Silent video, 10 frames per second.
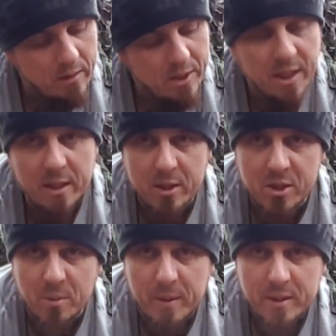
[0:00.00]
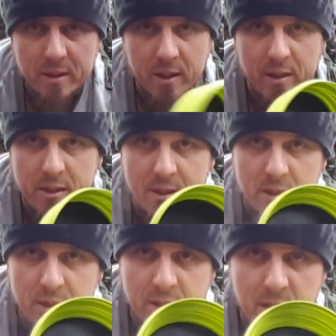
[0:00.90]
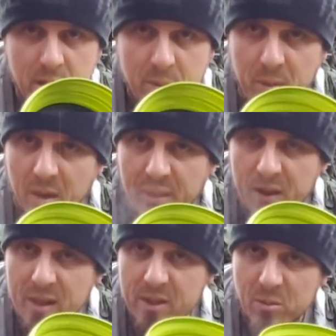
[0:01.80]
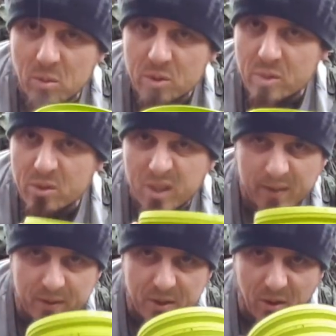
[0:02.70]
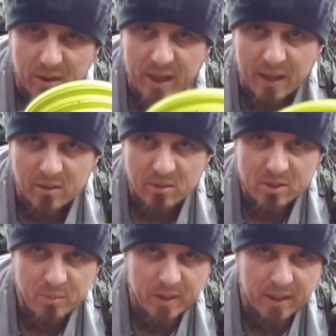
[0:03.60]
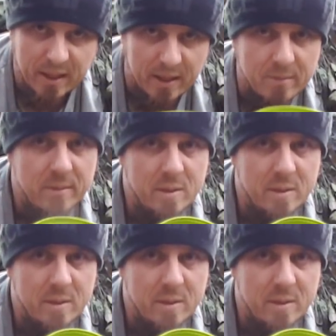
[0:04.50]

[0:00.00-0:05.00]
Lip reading: Sea to Summit, that is. But I think they do all sorts. They even do like kettles with it now.